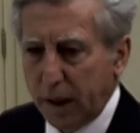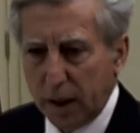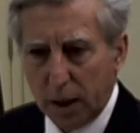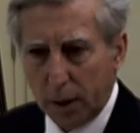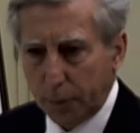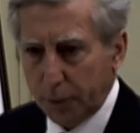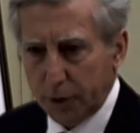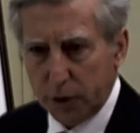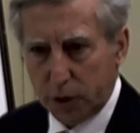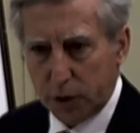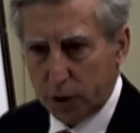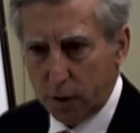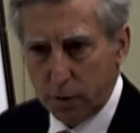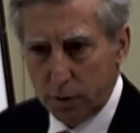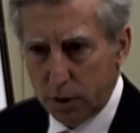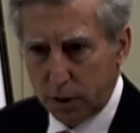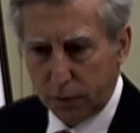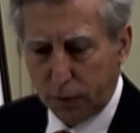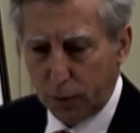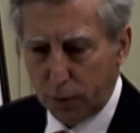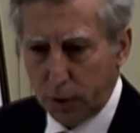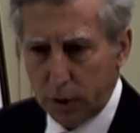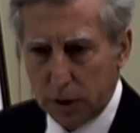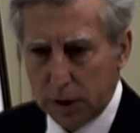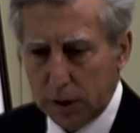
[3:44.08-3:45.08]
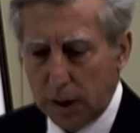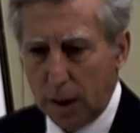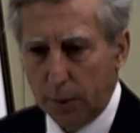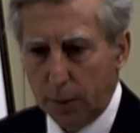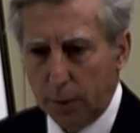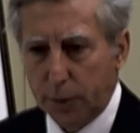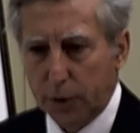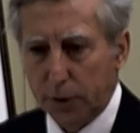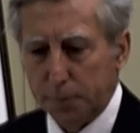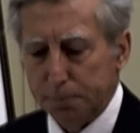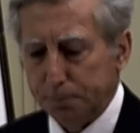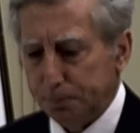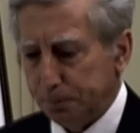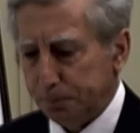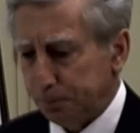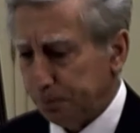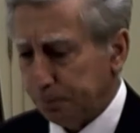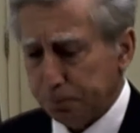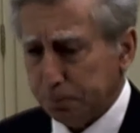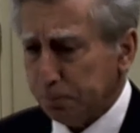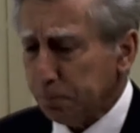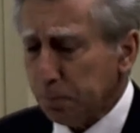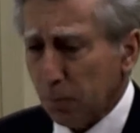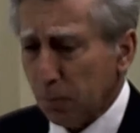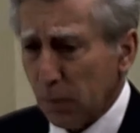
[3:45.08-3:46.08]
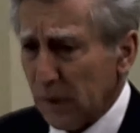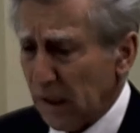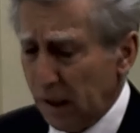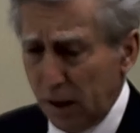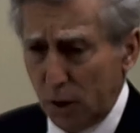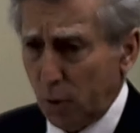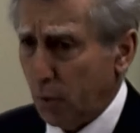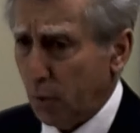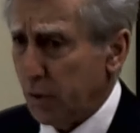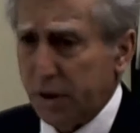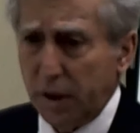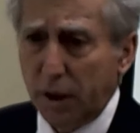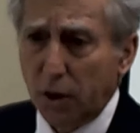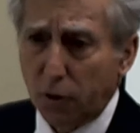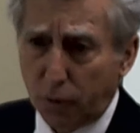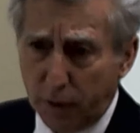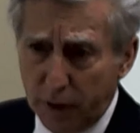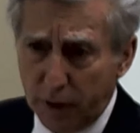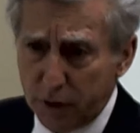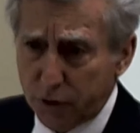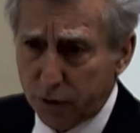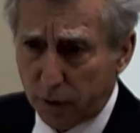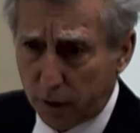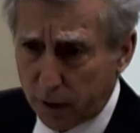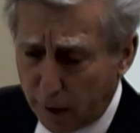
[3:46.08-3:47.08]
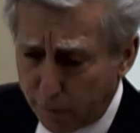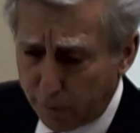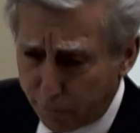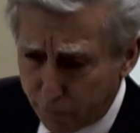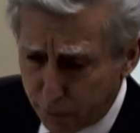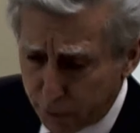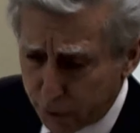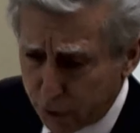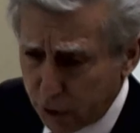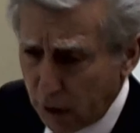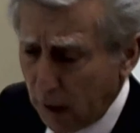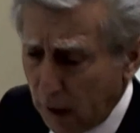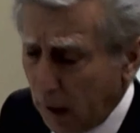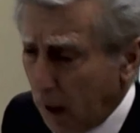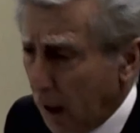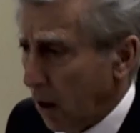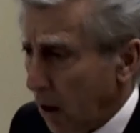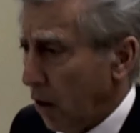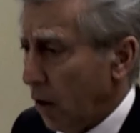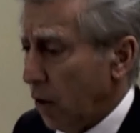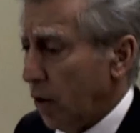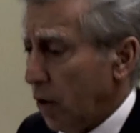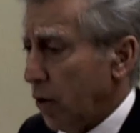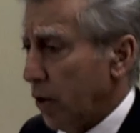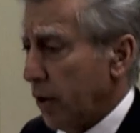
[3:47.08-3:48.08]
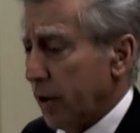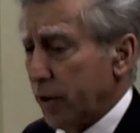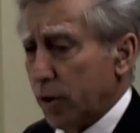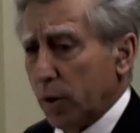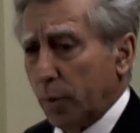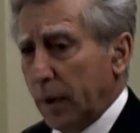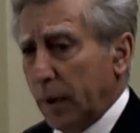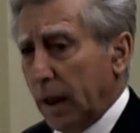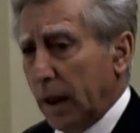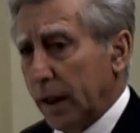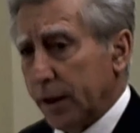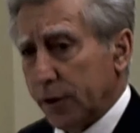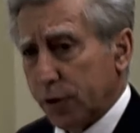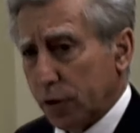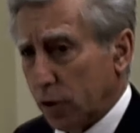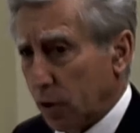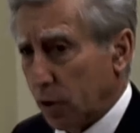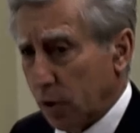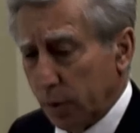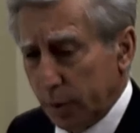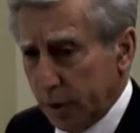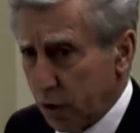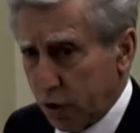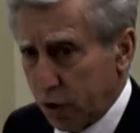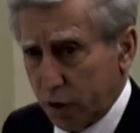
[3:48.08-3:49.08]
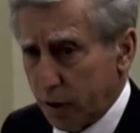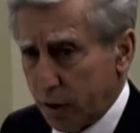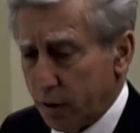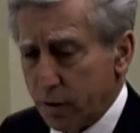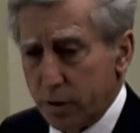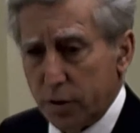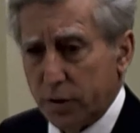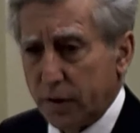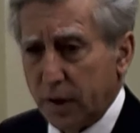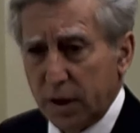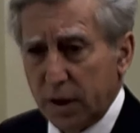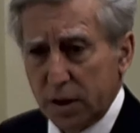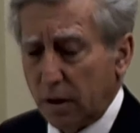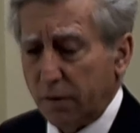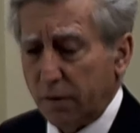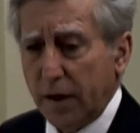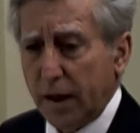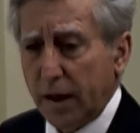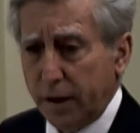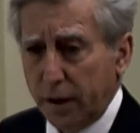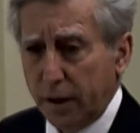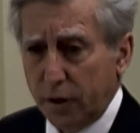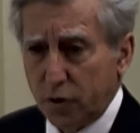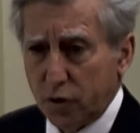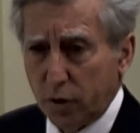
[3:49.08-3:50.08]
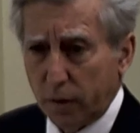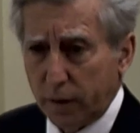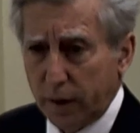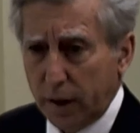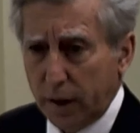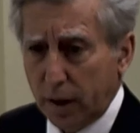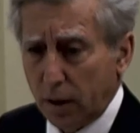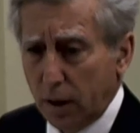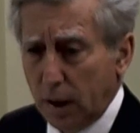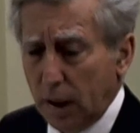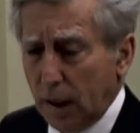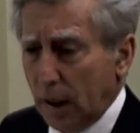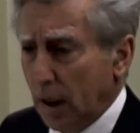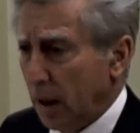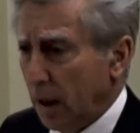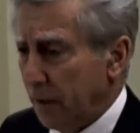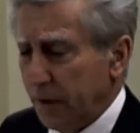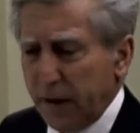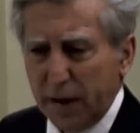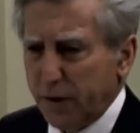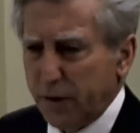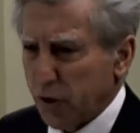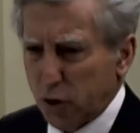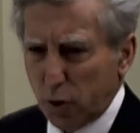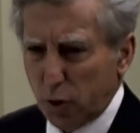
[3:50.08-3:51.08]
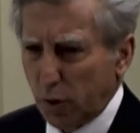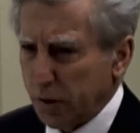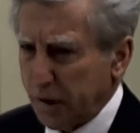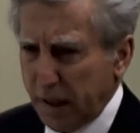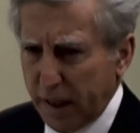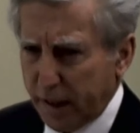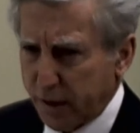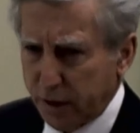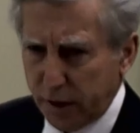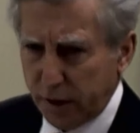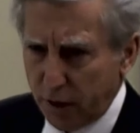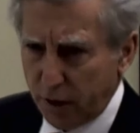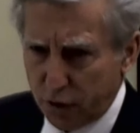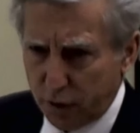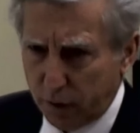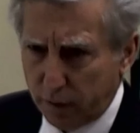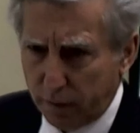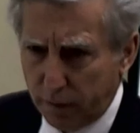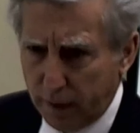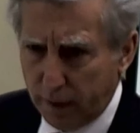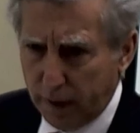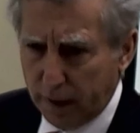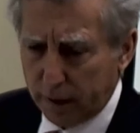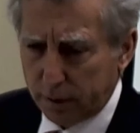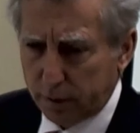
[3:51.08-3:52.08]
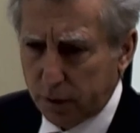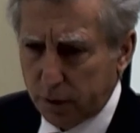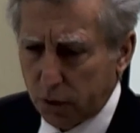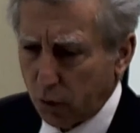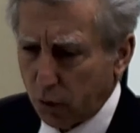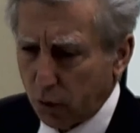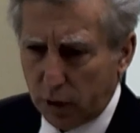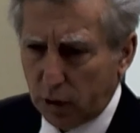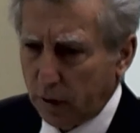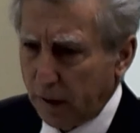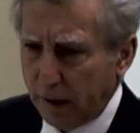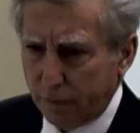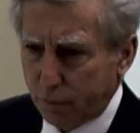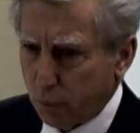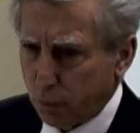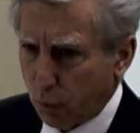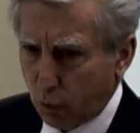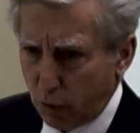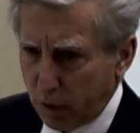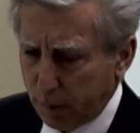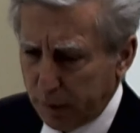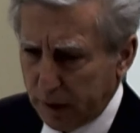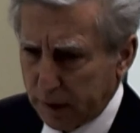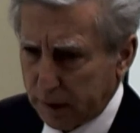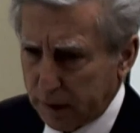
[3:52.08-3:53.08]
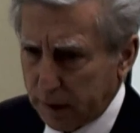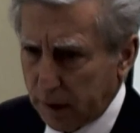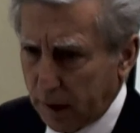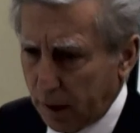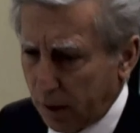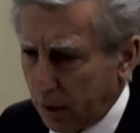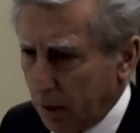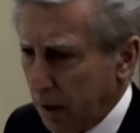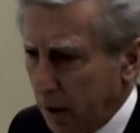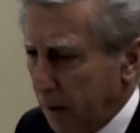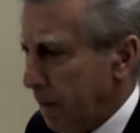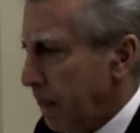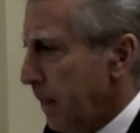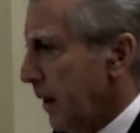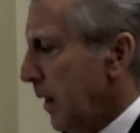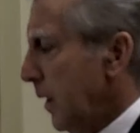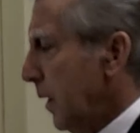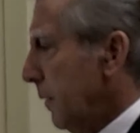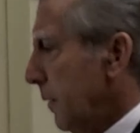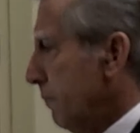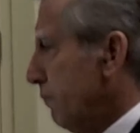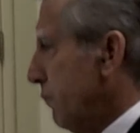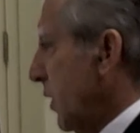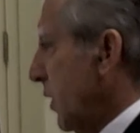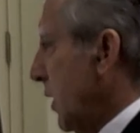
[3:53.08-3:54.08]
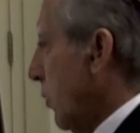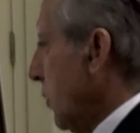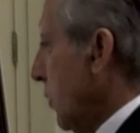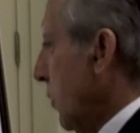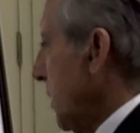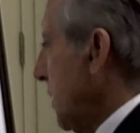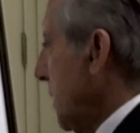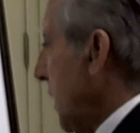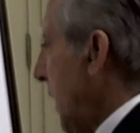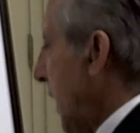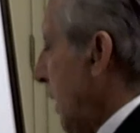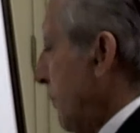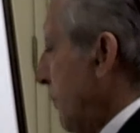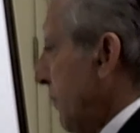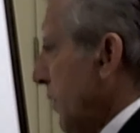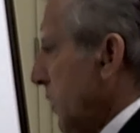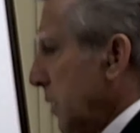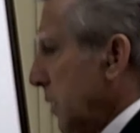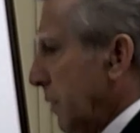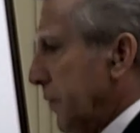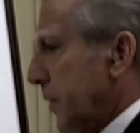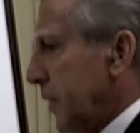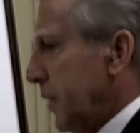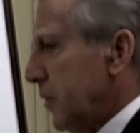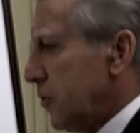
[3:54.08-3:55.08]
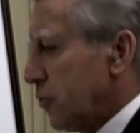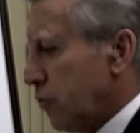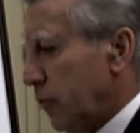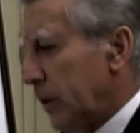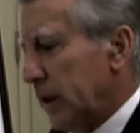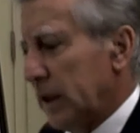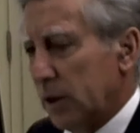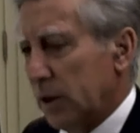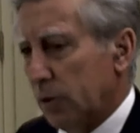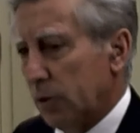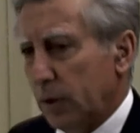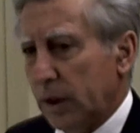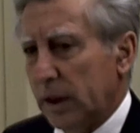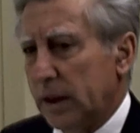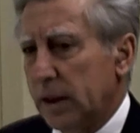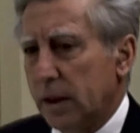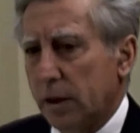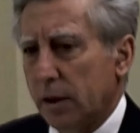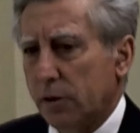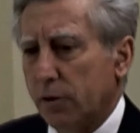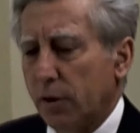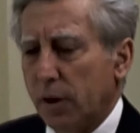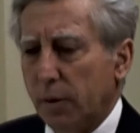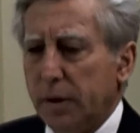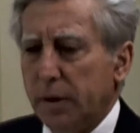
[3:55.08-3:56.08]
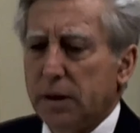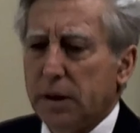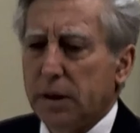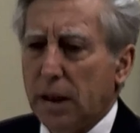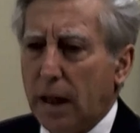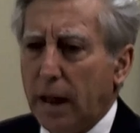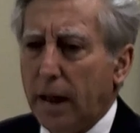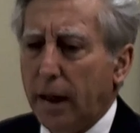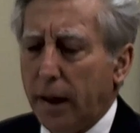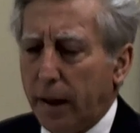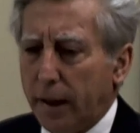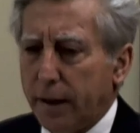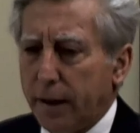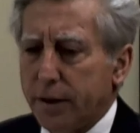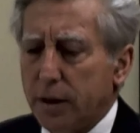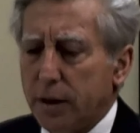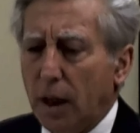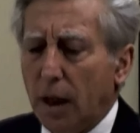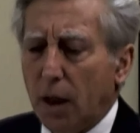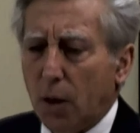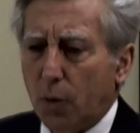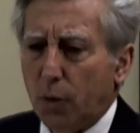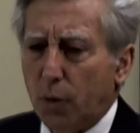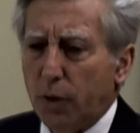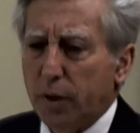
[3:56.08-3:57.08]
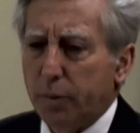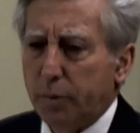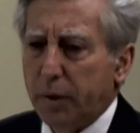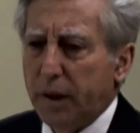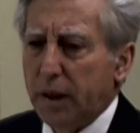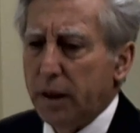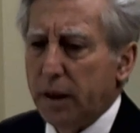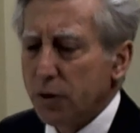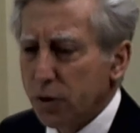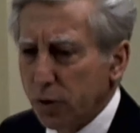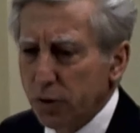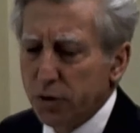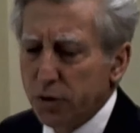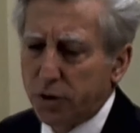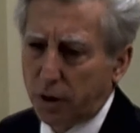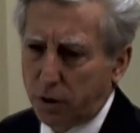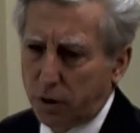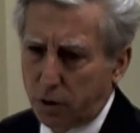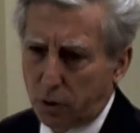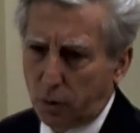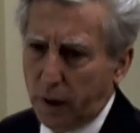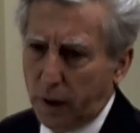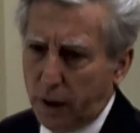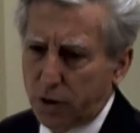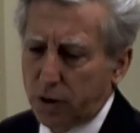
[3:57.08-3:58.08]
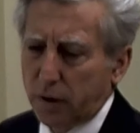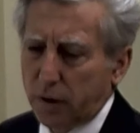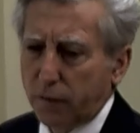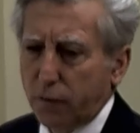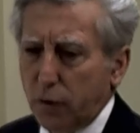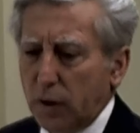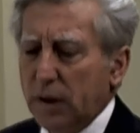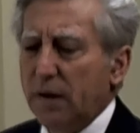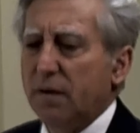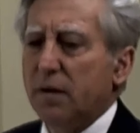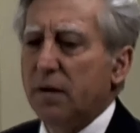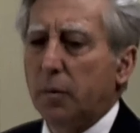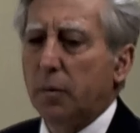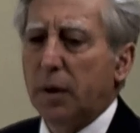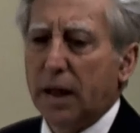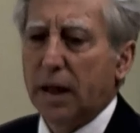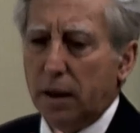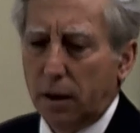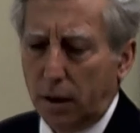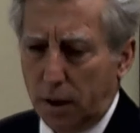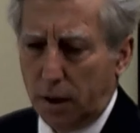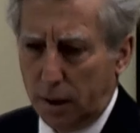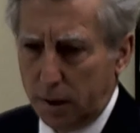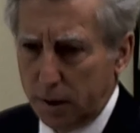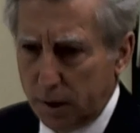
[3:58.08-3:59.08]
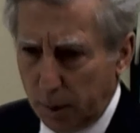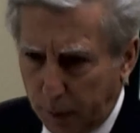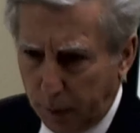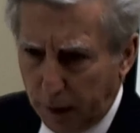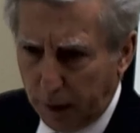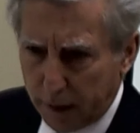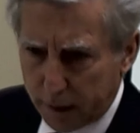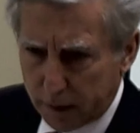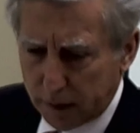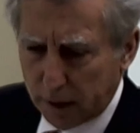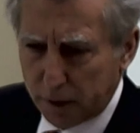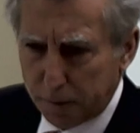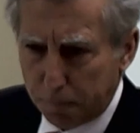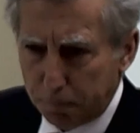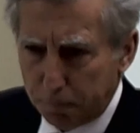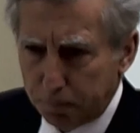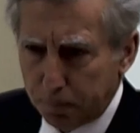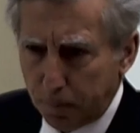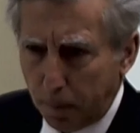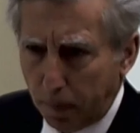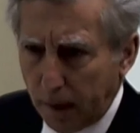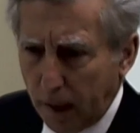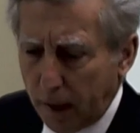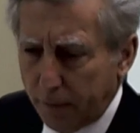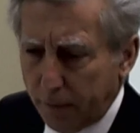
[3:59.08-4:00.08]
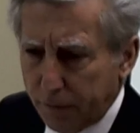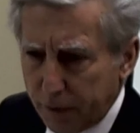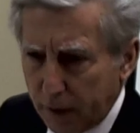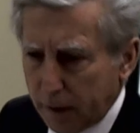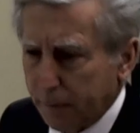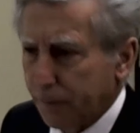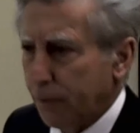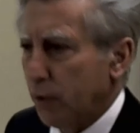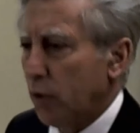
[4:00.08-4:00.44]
paid up insurance, for example, and it increase your coverage, or you're buying term insurance, things of that nature there, then there's no taxation in that. So you don't have to worry about that at all. The only time the dividends really are going to be taxed would be in 2 situations. If you leave the money on deposit, and